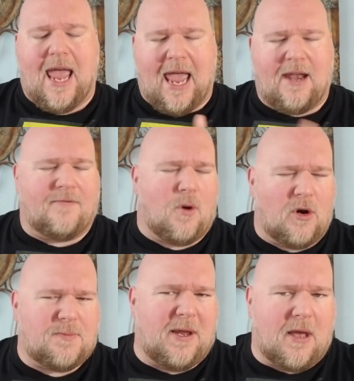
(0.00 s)
And of
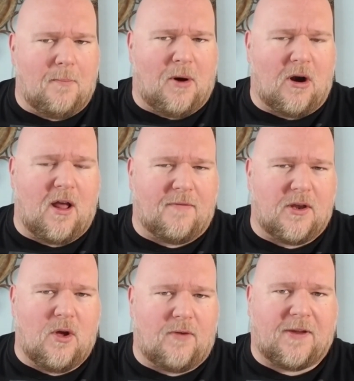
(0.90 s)
course, become part of the
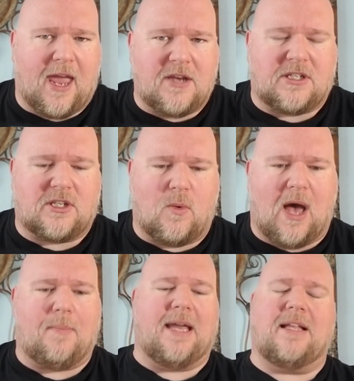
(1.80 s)
notification
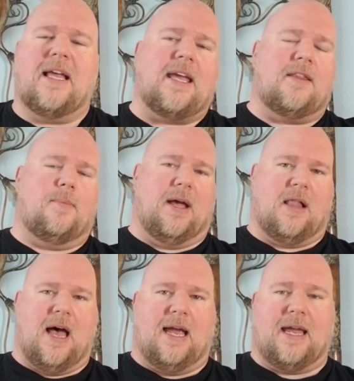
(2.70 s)
squad by clicking the
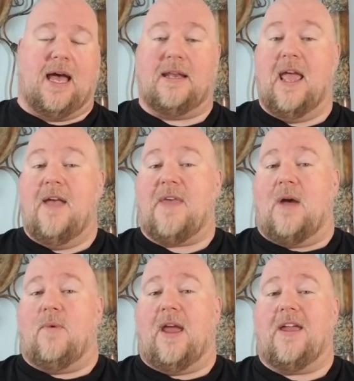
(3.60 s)
bell icon.
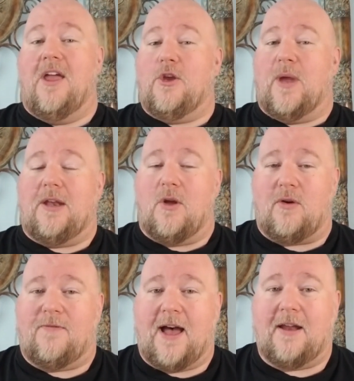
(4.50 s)
That way, you get
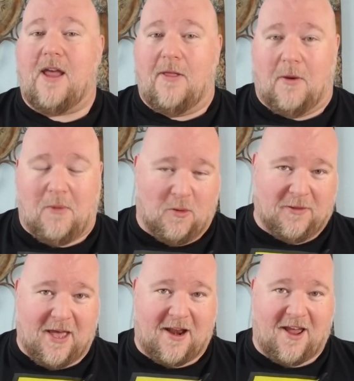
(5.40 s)
notified the moment that